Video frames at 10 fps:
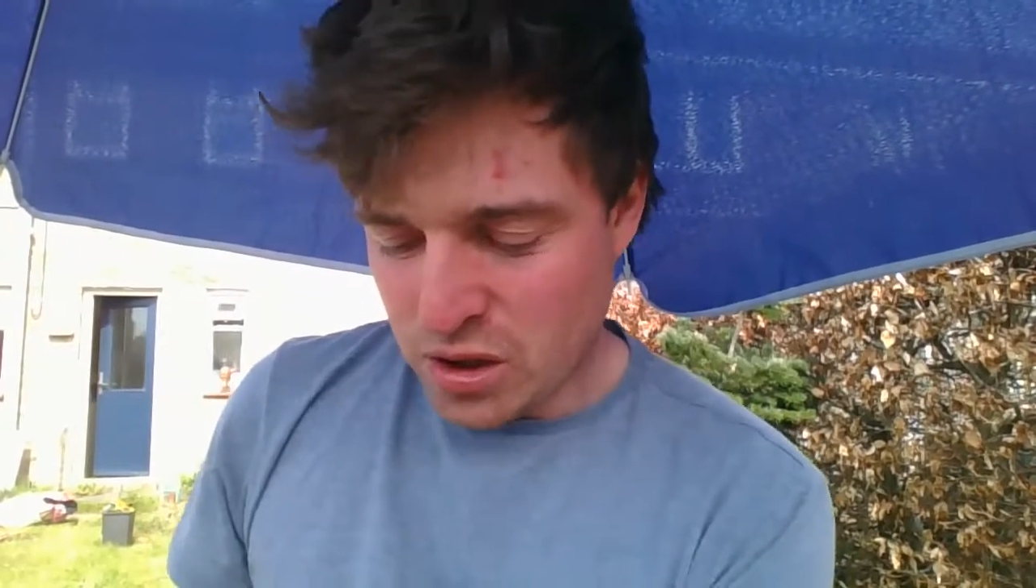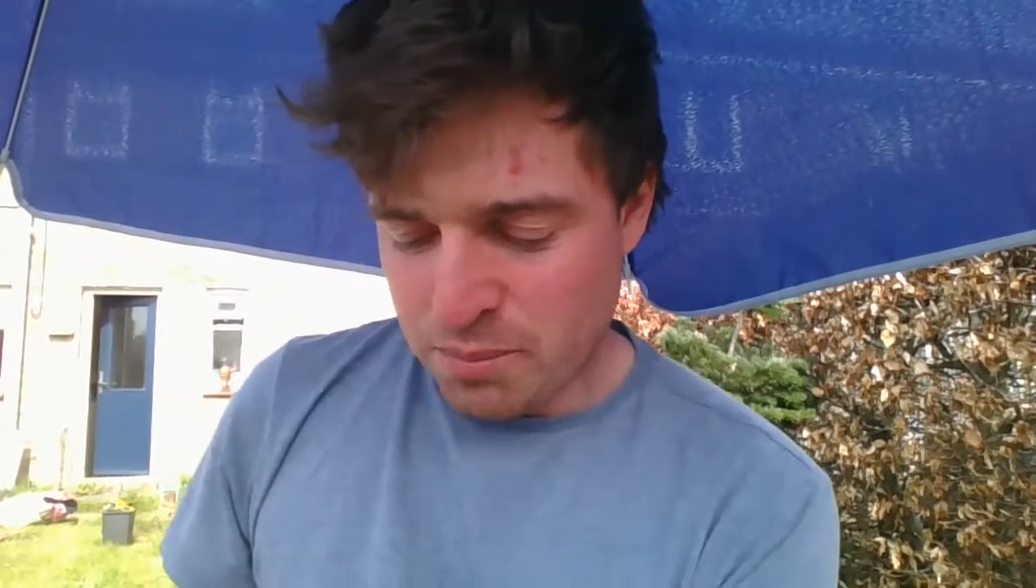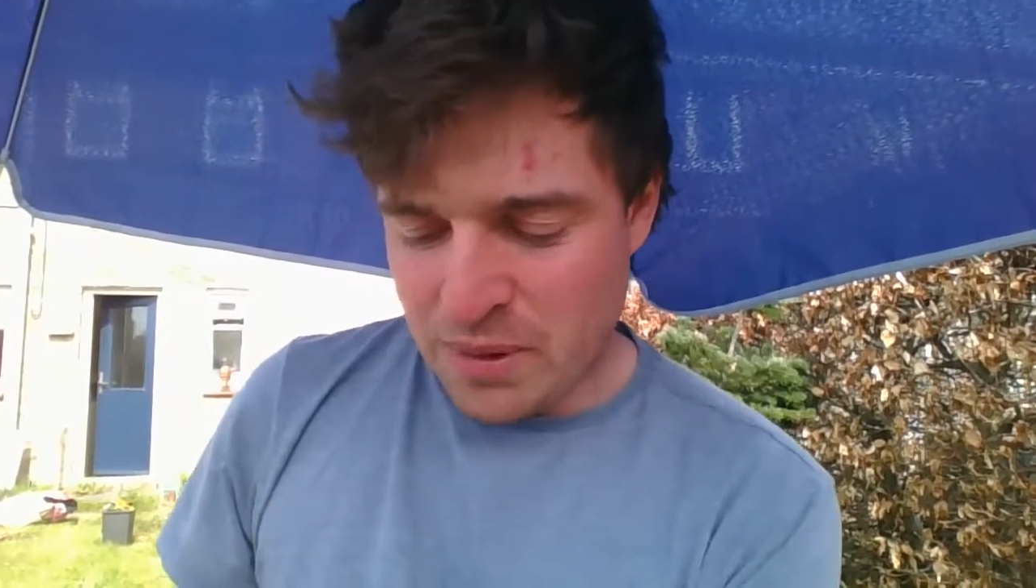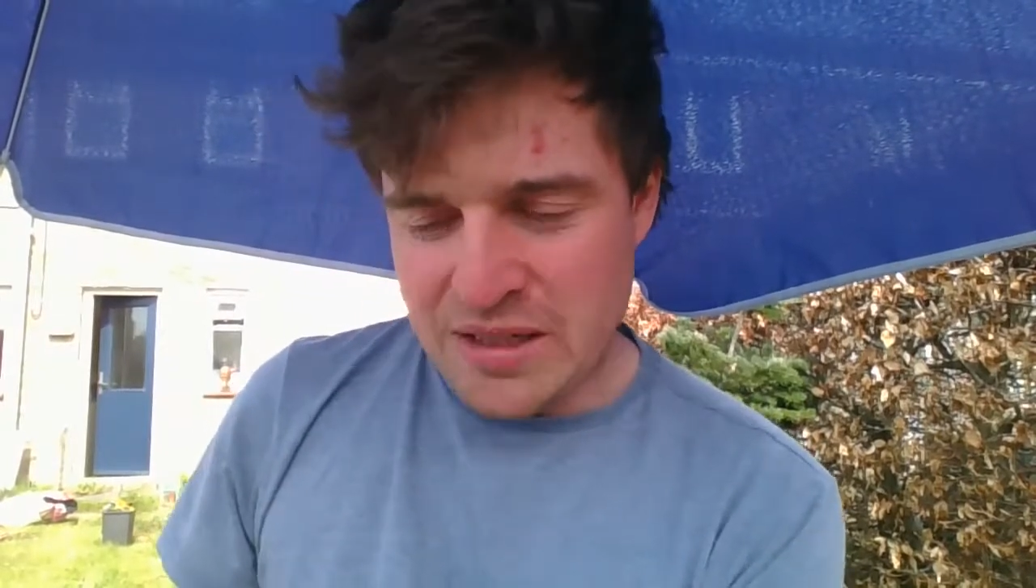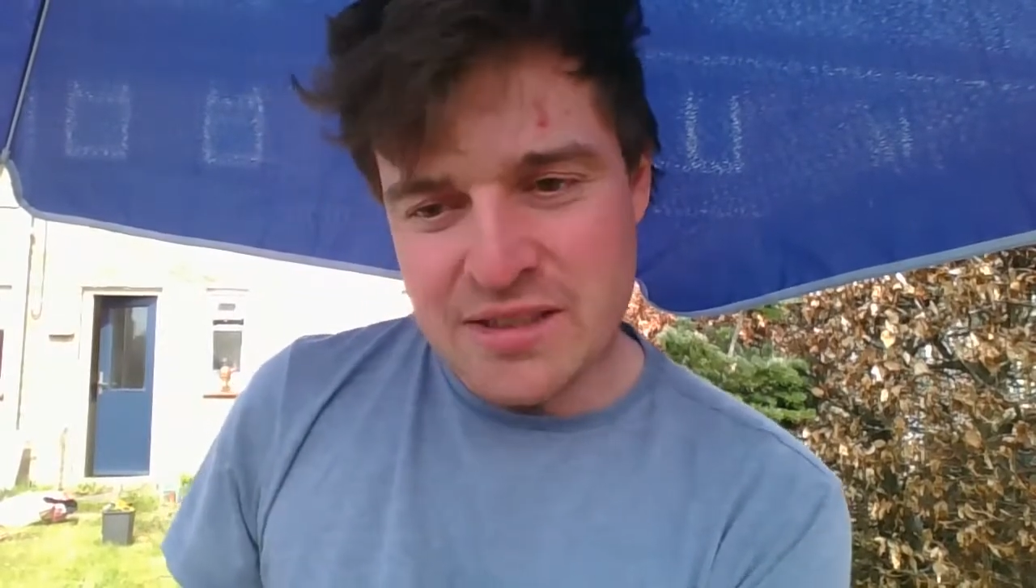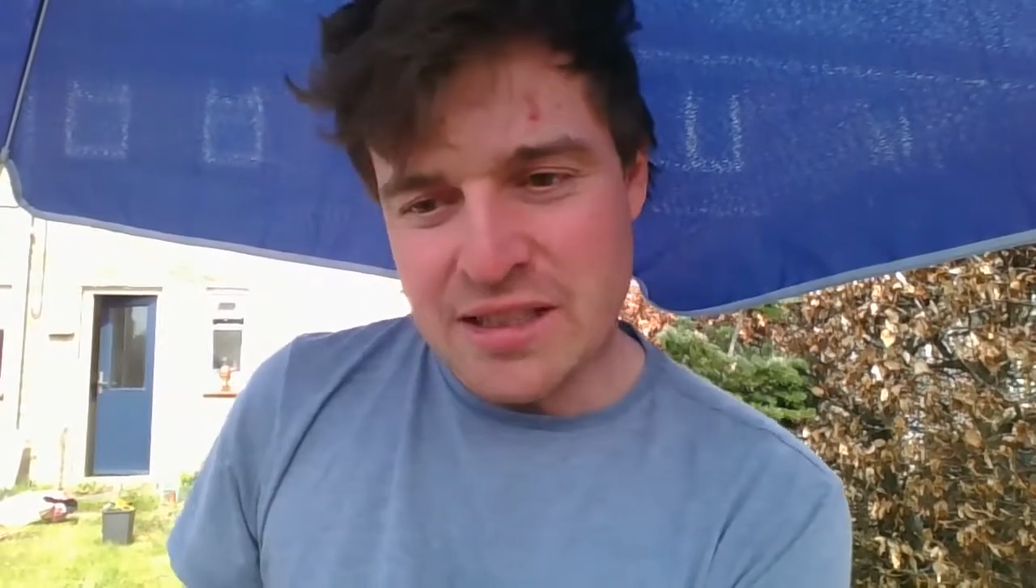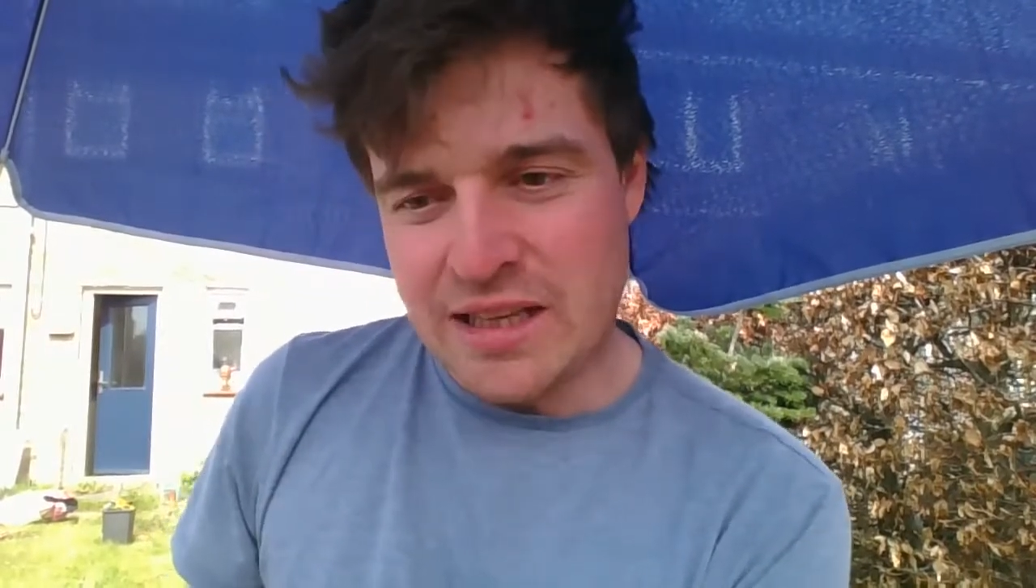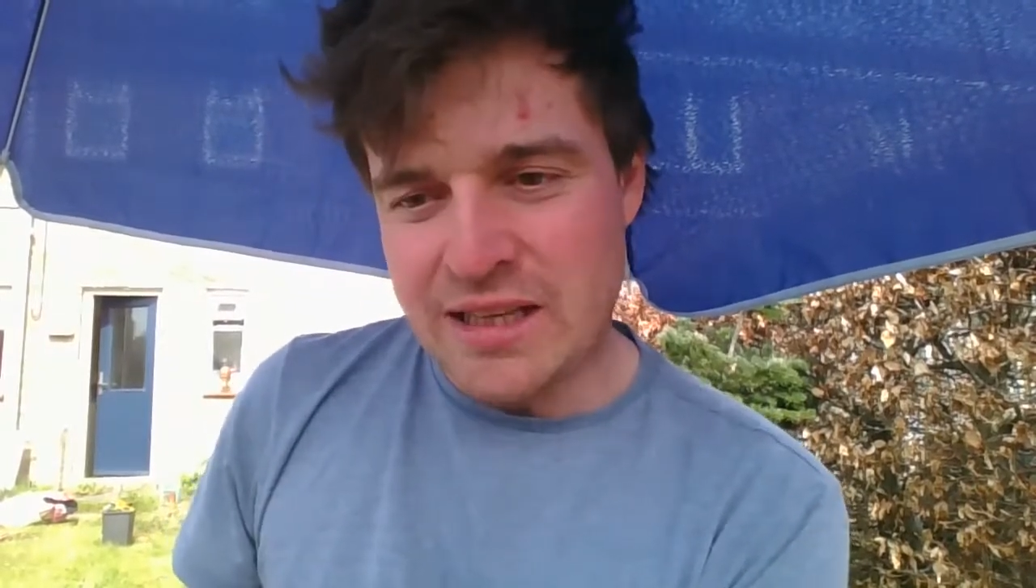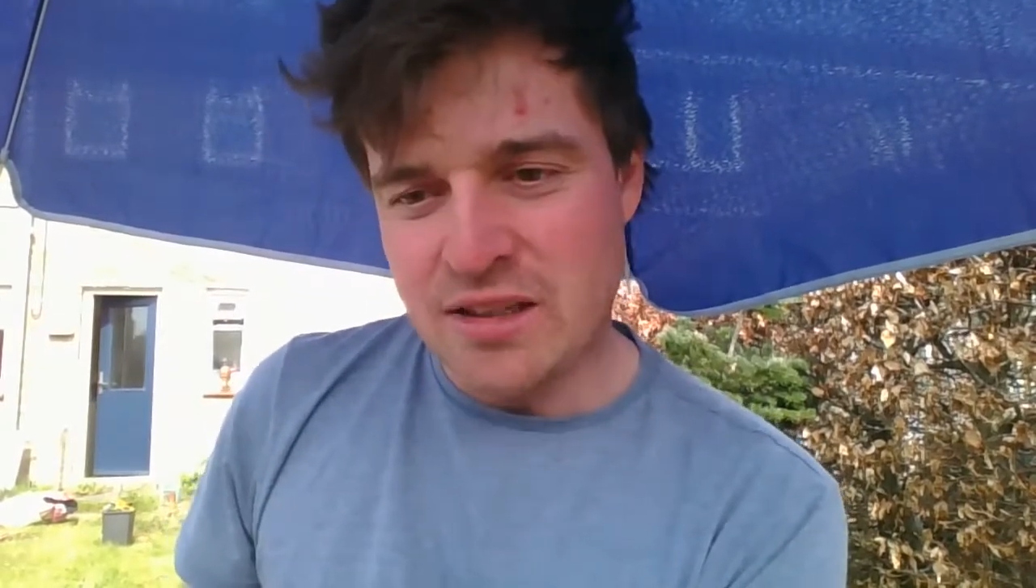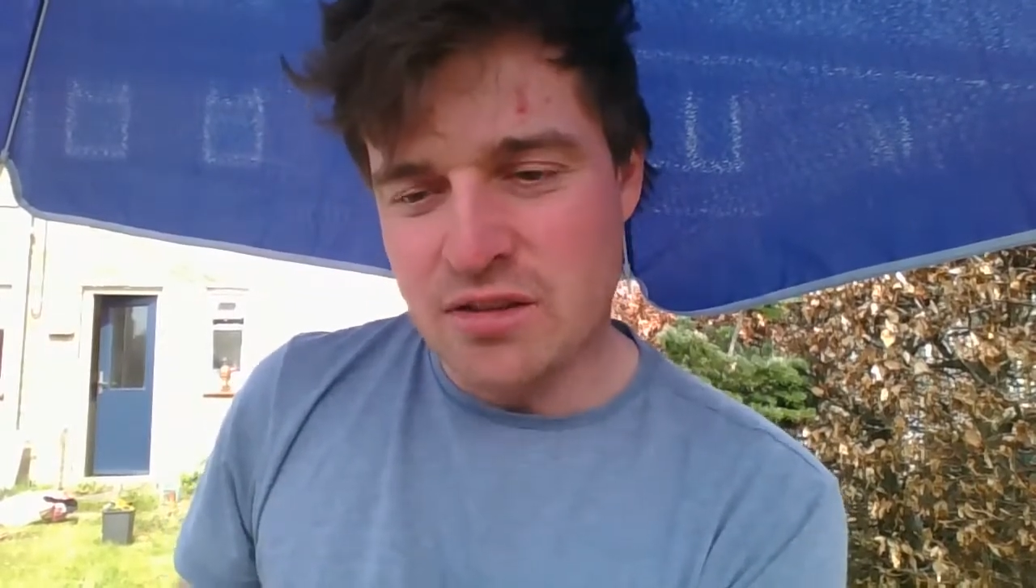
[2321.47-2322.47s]

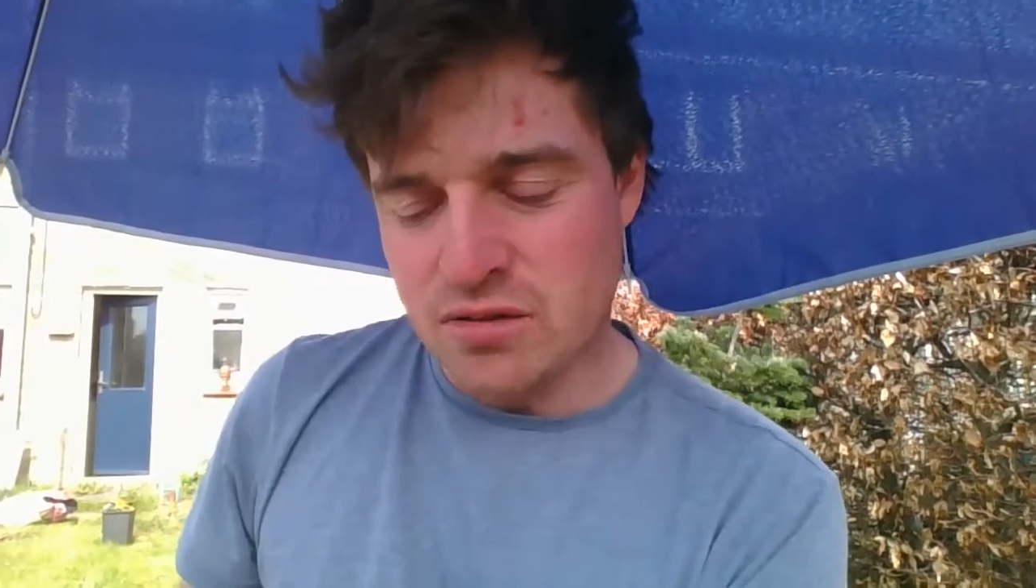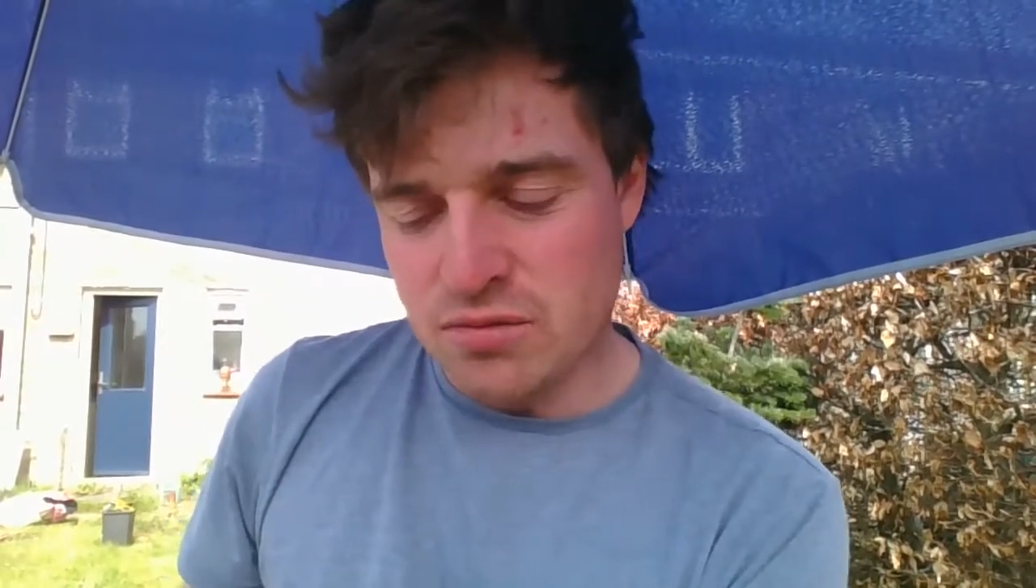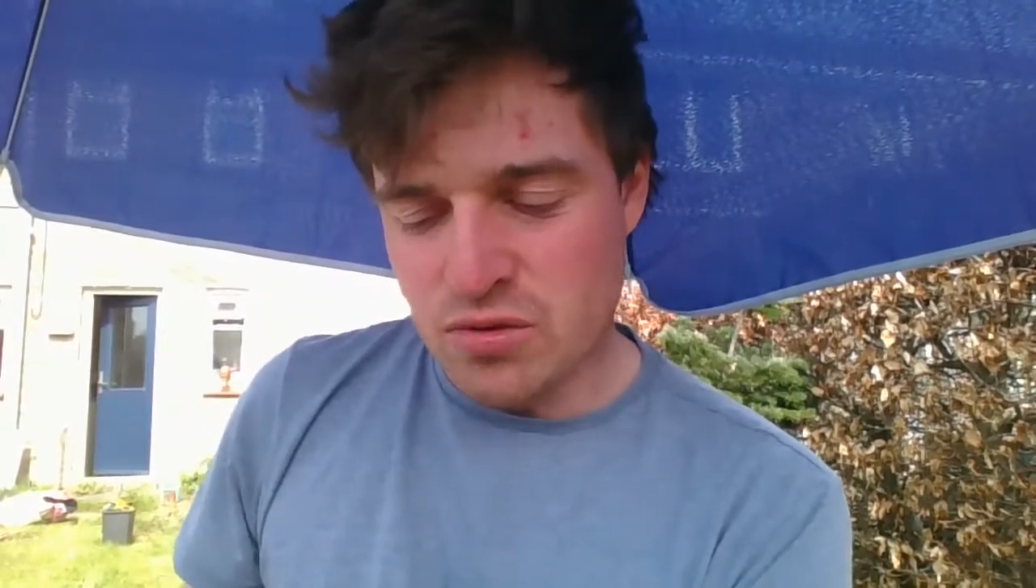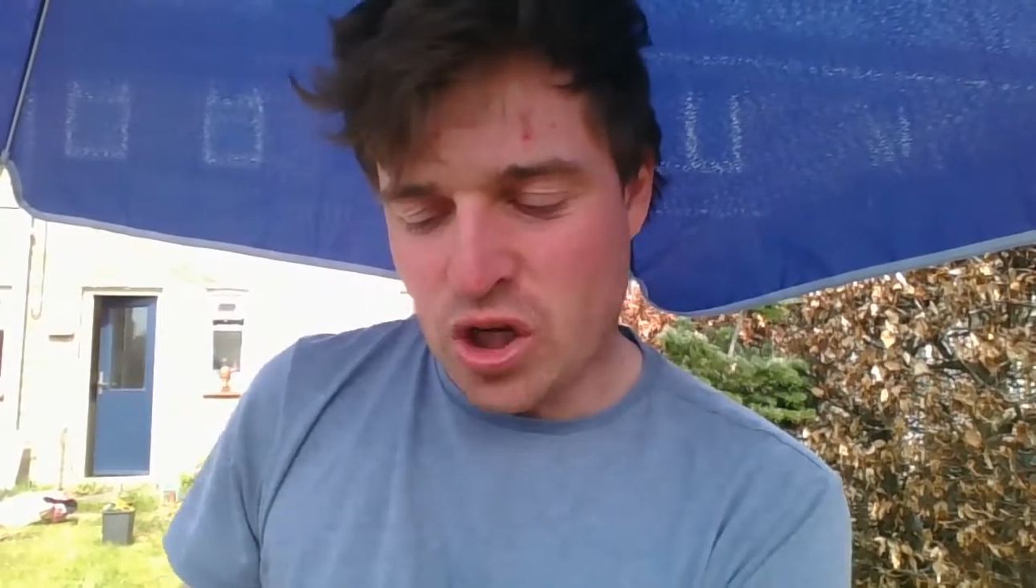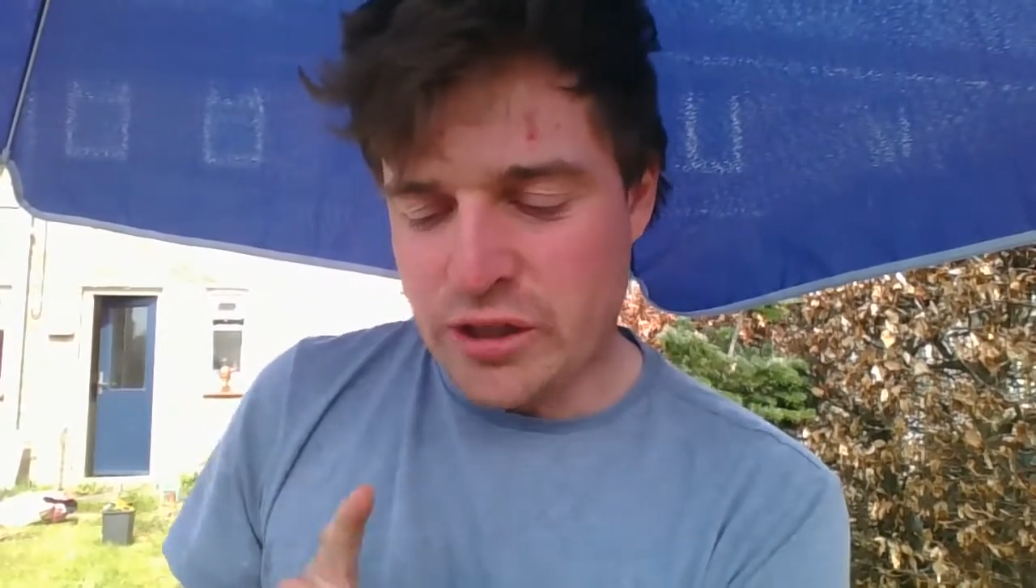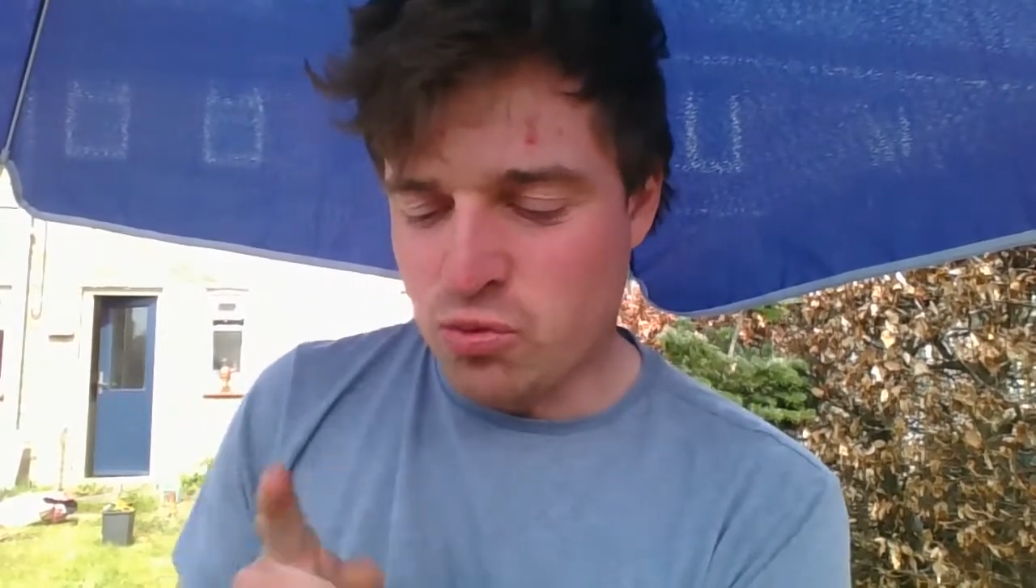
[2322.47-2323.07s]
Basically, I